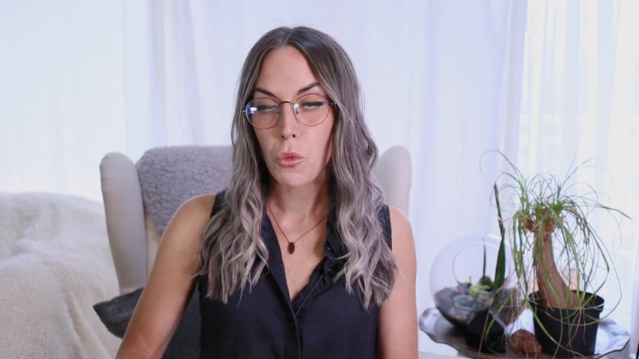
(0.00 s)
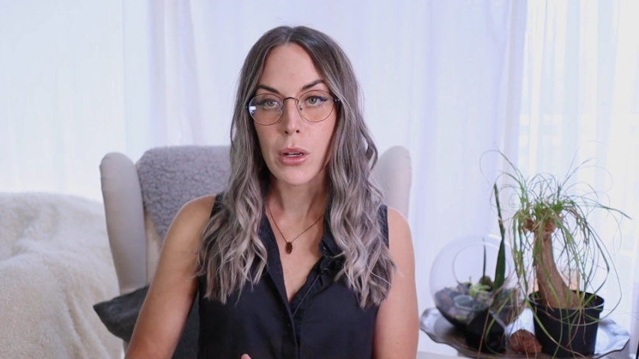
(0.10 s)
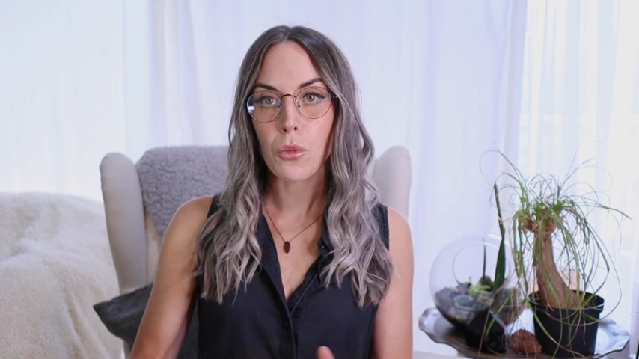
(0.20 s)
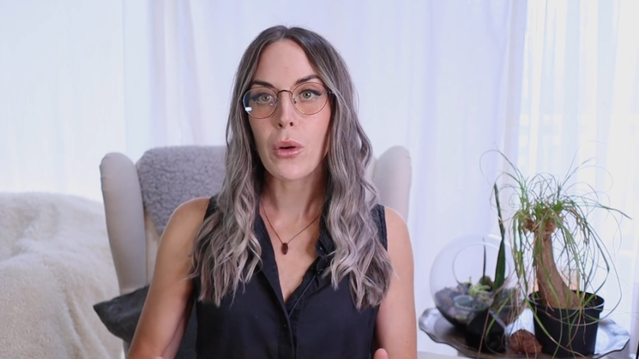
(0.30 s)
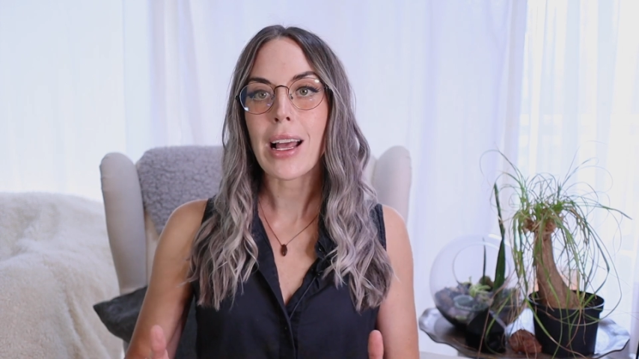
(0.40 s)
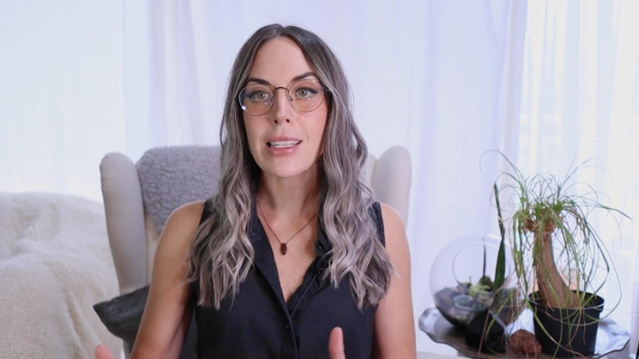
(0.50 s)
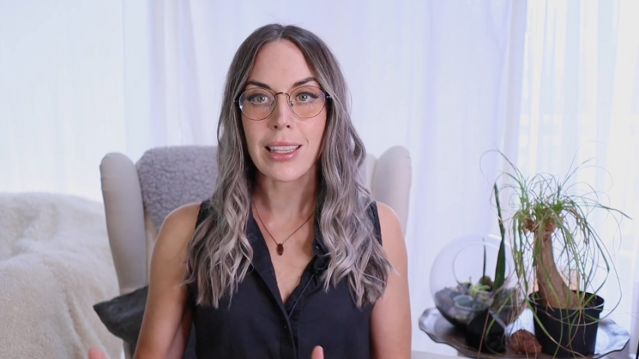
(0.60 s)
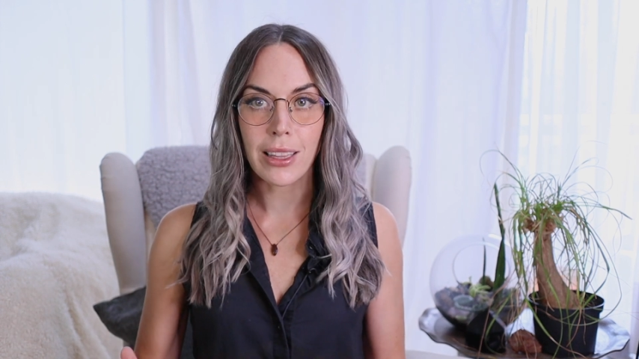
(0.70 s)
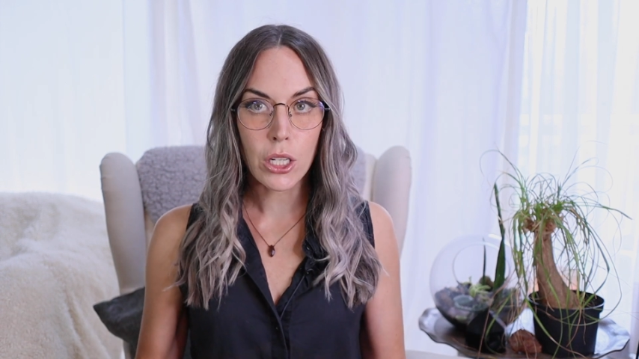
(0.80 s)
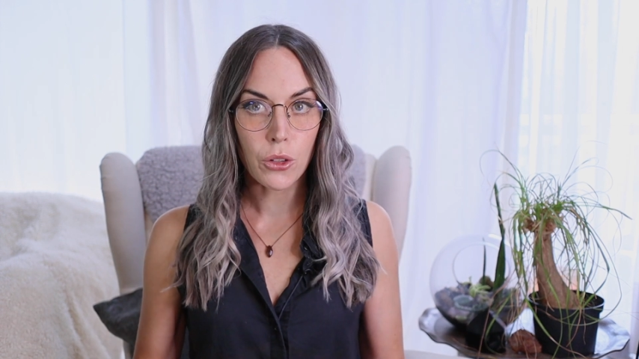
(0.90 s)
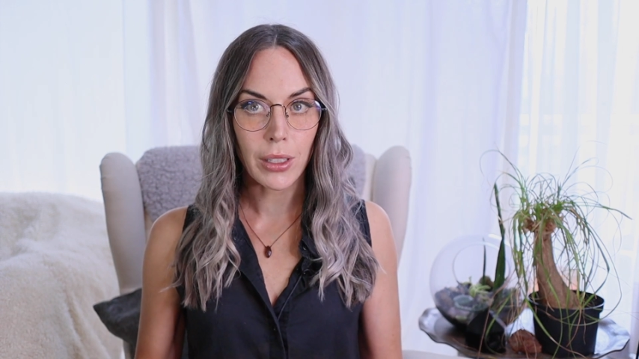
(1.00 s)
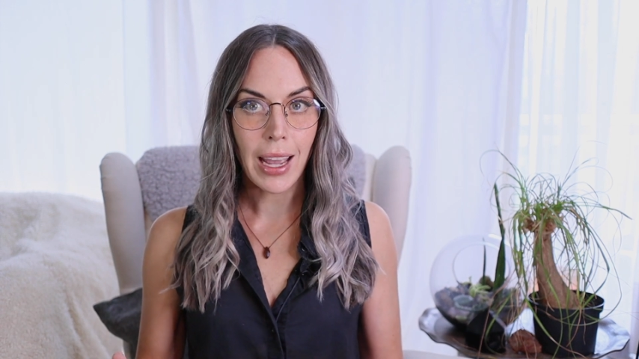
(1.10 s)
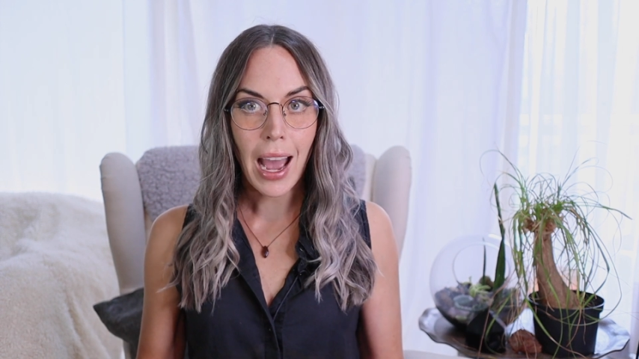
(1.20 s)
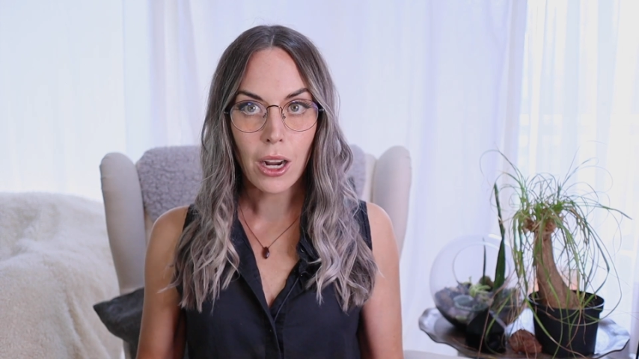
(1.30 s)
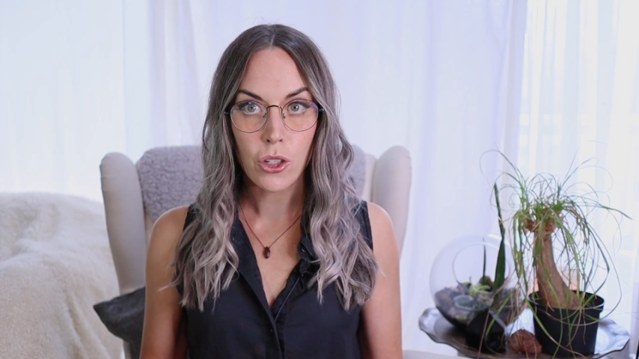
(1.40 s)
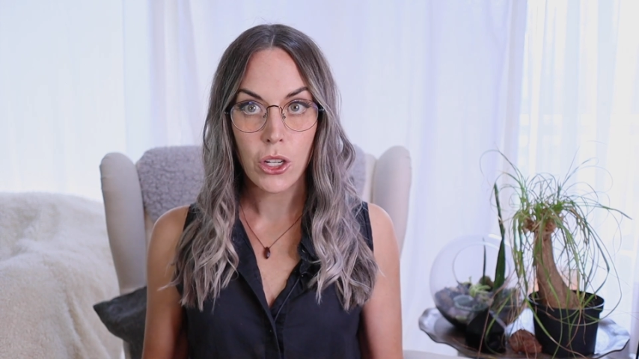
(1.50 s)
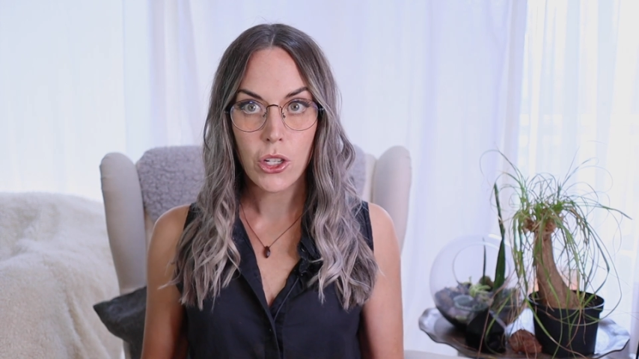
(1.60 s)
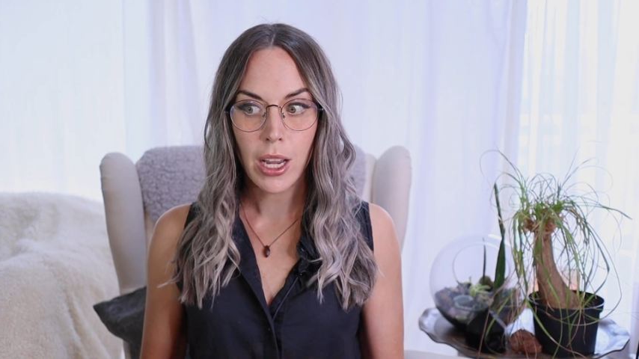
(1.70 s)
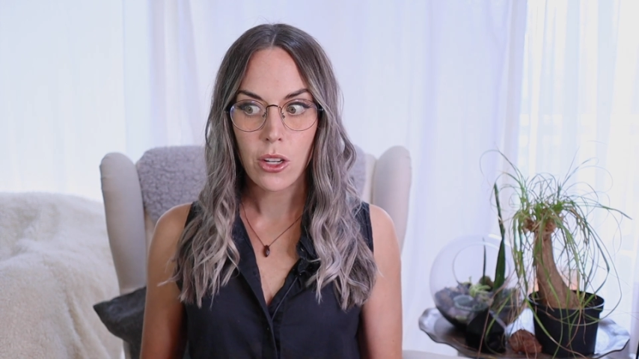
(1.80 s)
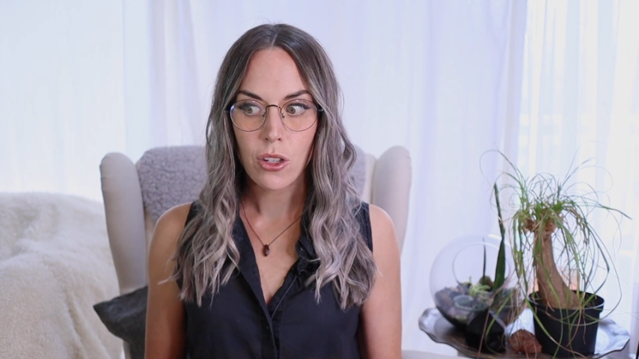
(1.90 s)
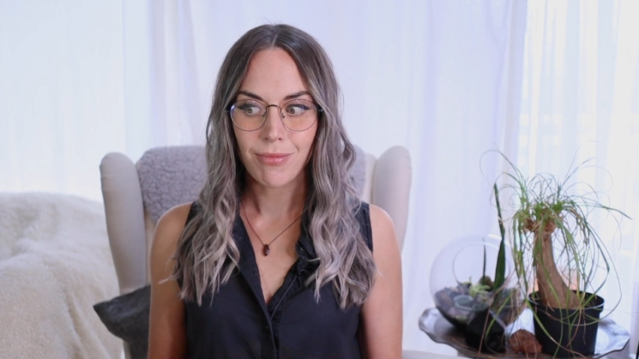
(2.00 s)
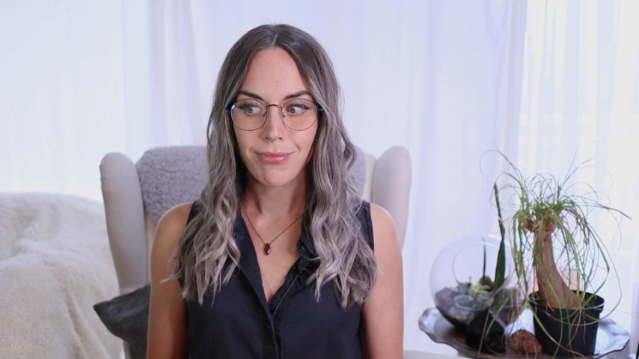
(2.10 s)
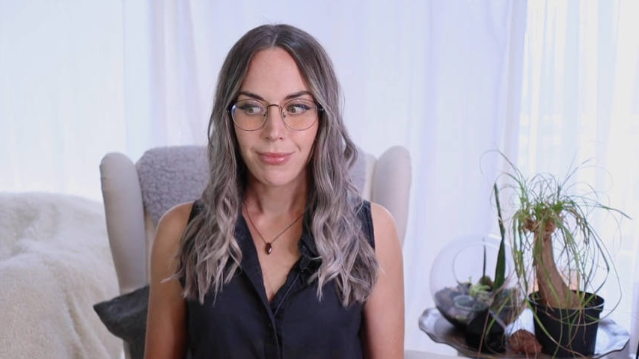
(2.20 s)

What, what has literally actually changed?